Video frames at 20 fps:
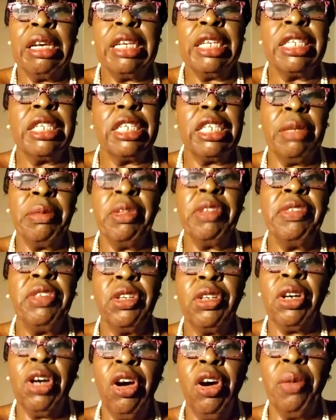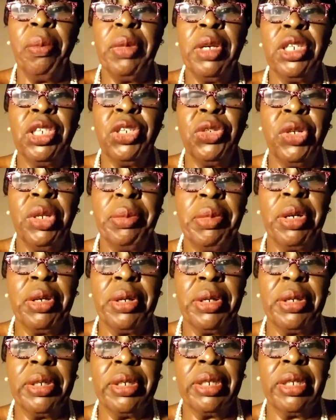Some of you call me a dreamer.
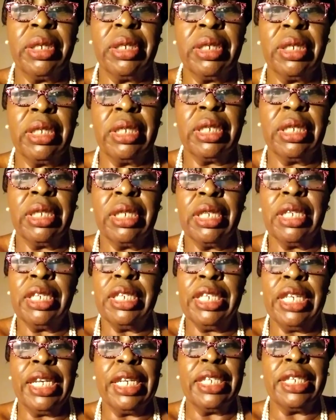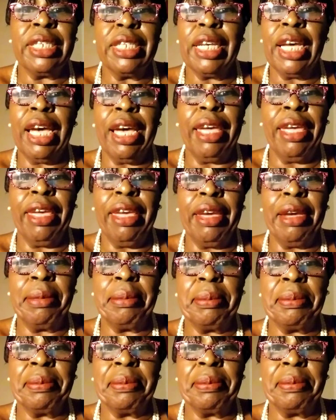Yes, I am.